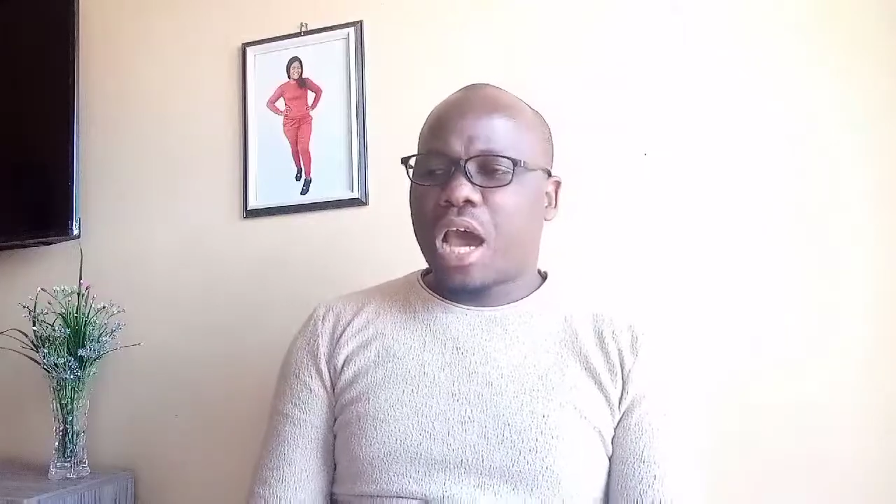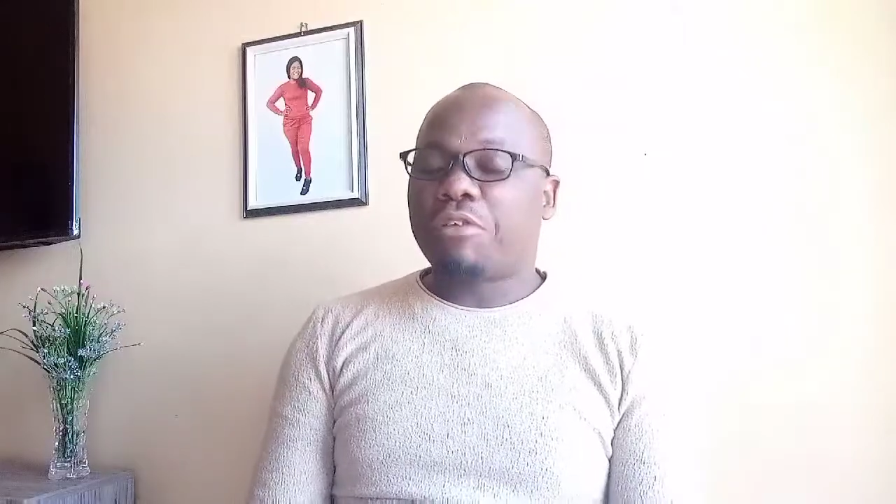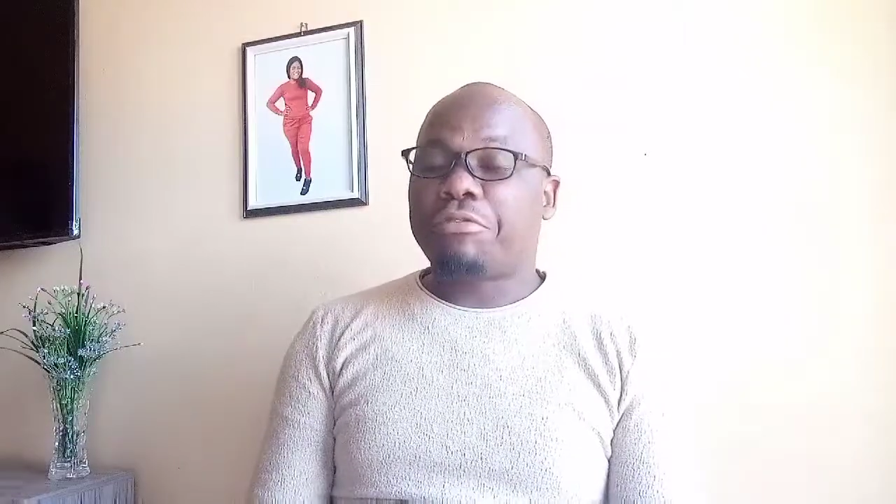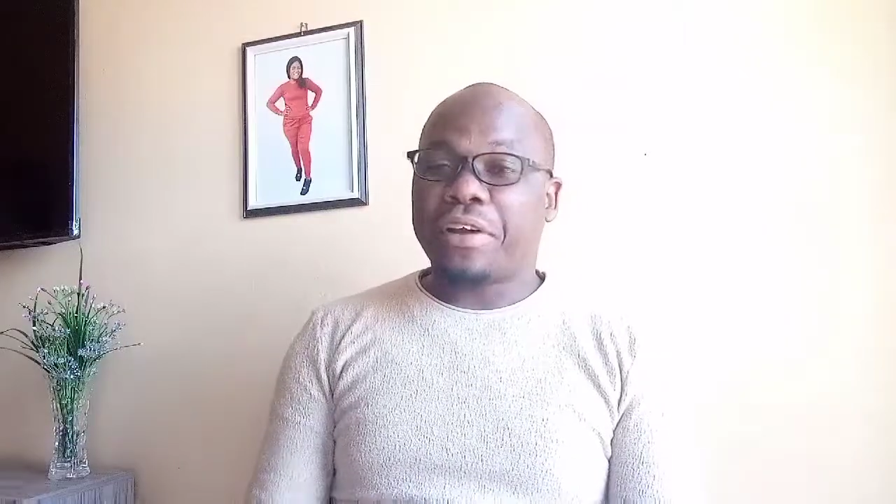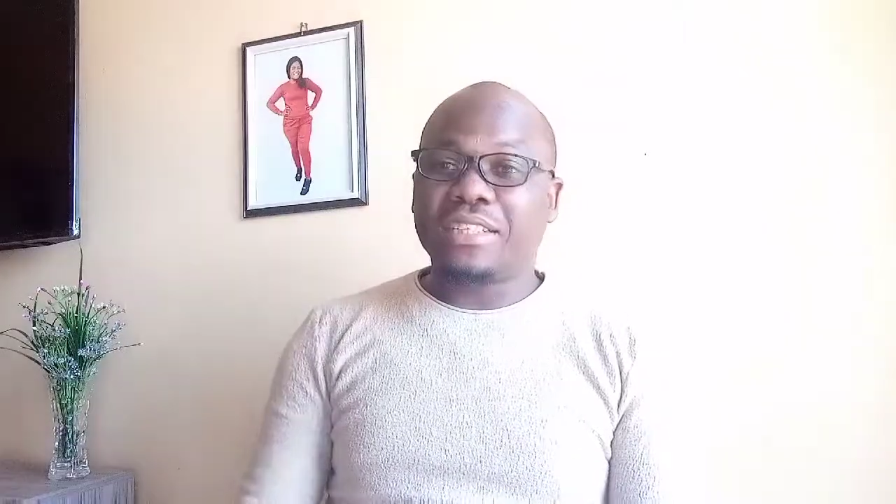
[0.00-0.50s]

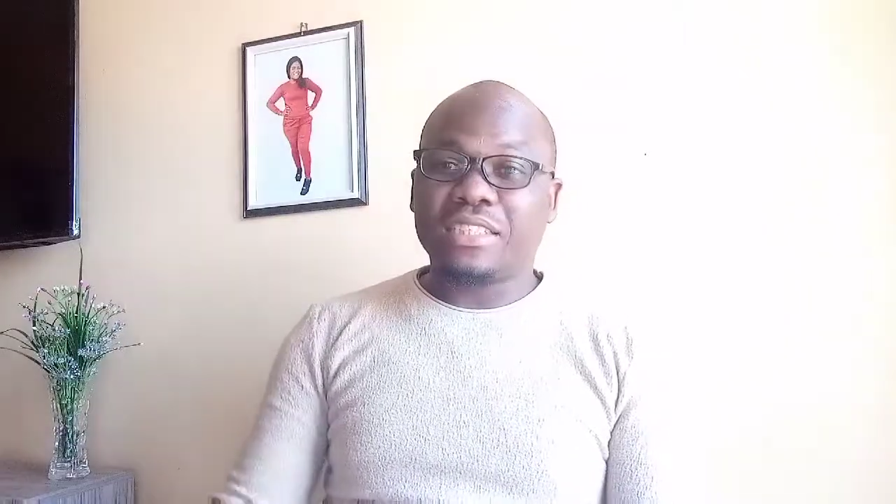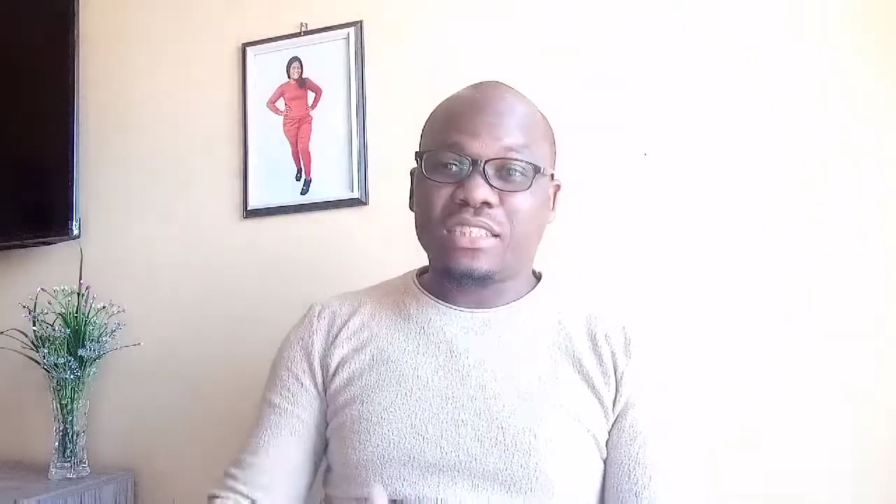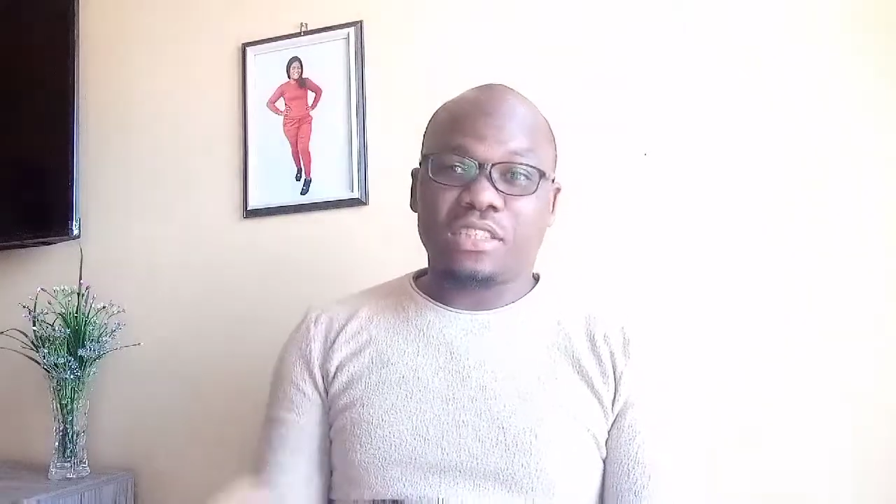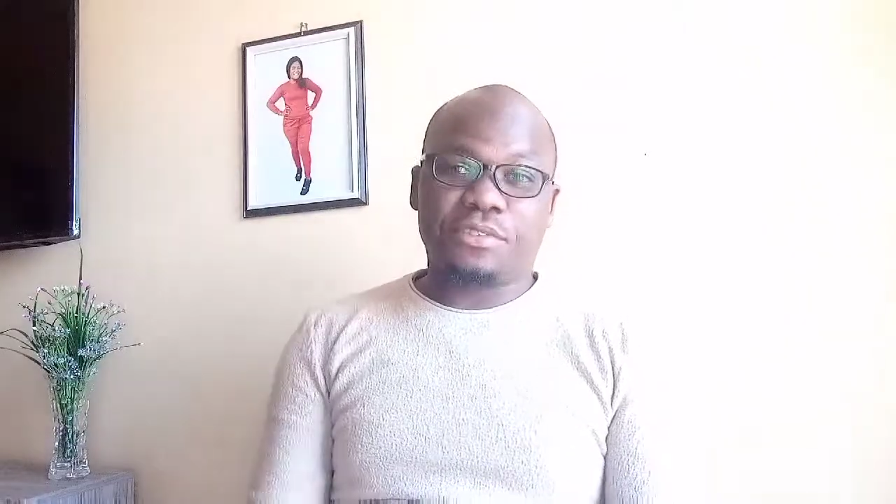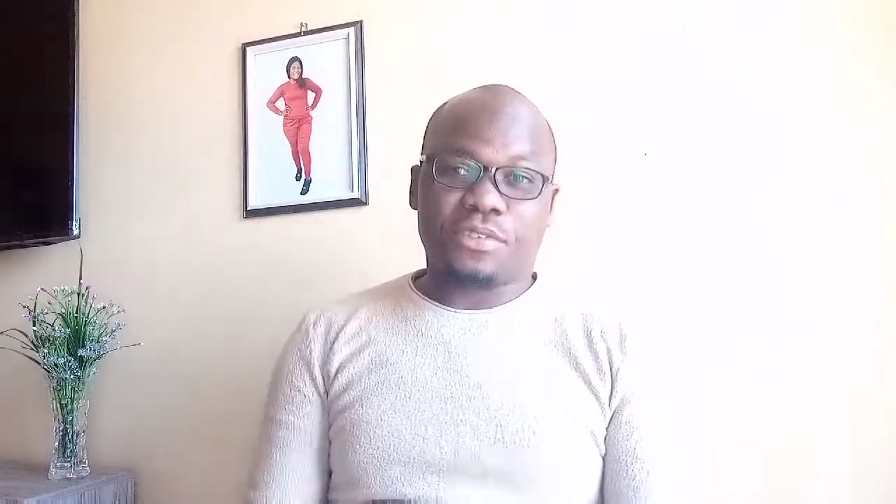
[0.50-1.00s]
I find
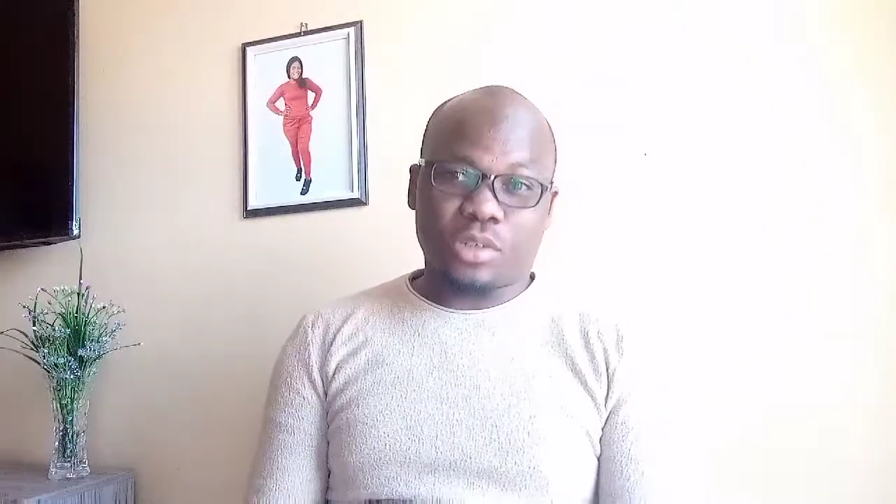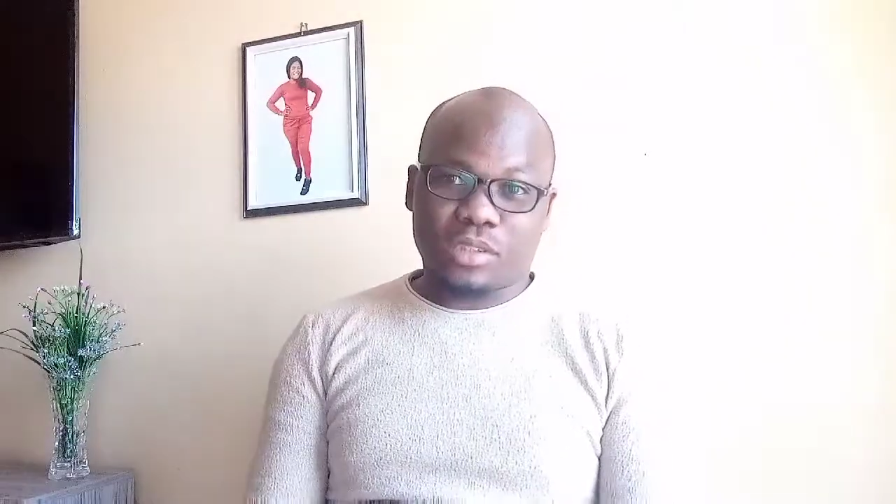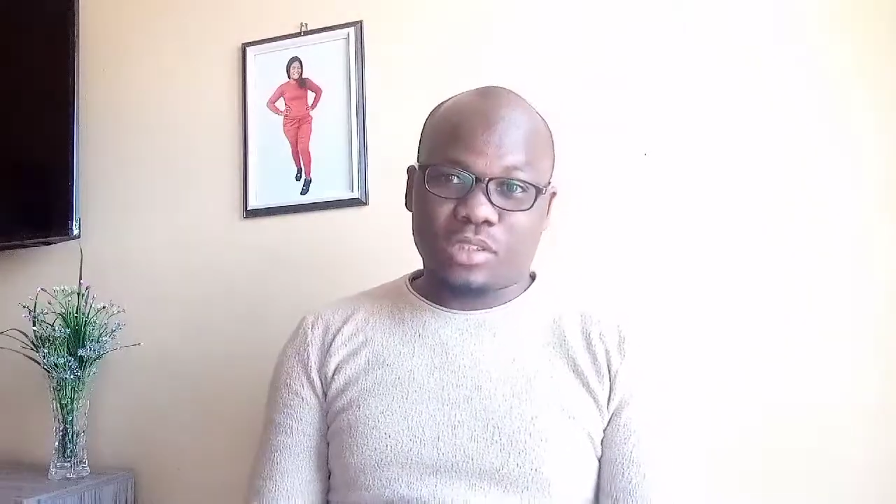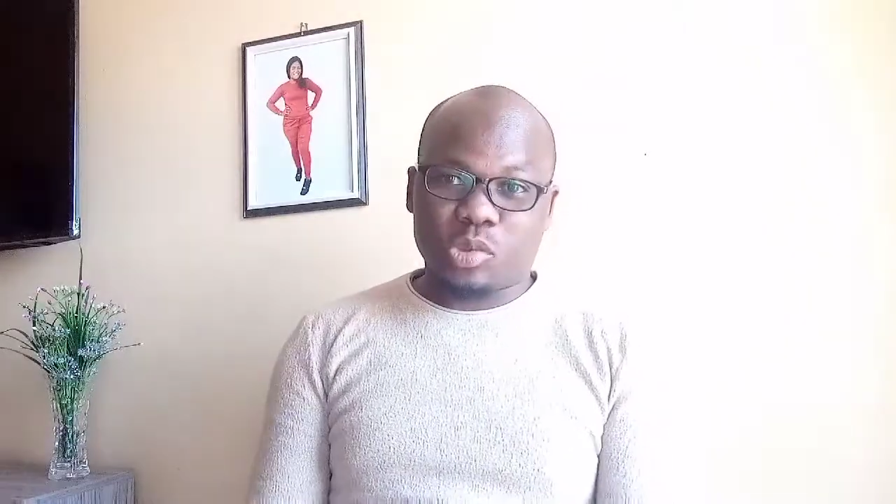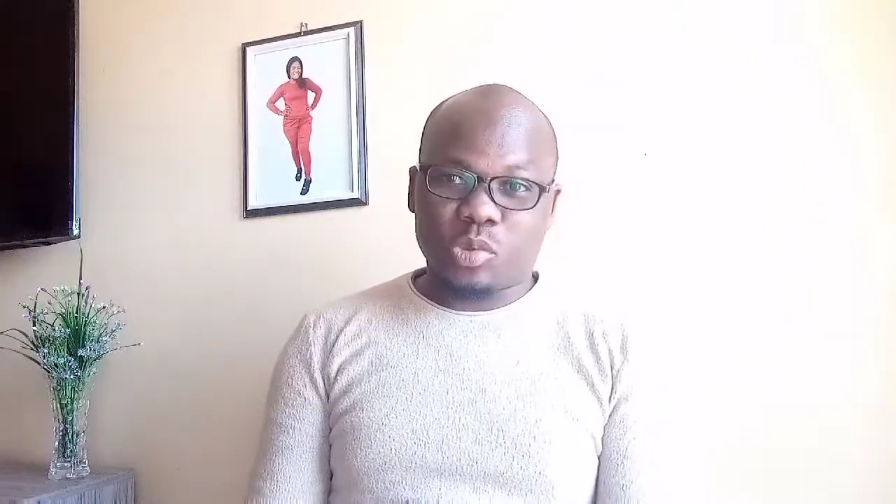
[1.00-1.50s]
it difficult